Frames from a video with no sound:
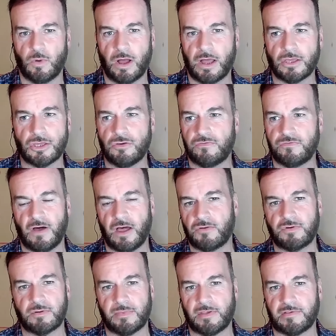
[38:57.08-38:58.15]
are you
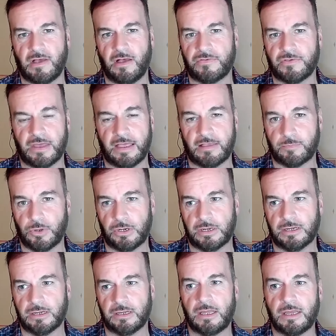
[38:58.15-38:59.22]
firing missiles at
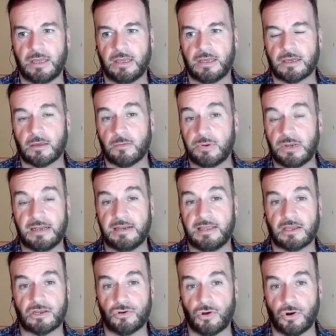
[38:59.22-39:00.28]
Hezbollah?" Completely
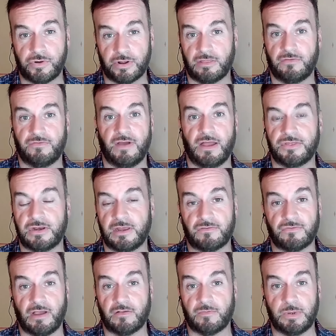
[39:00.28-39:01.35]
ignoring the fact that
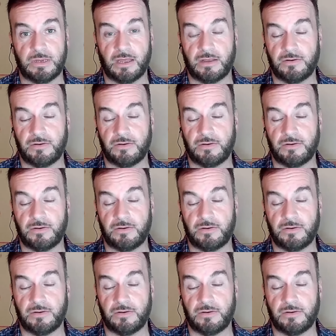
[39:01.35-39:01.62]
Israel's been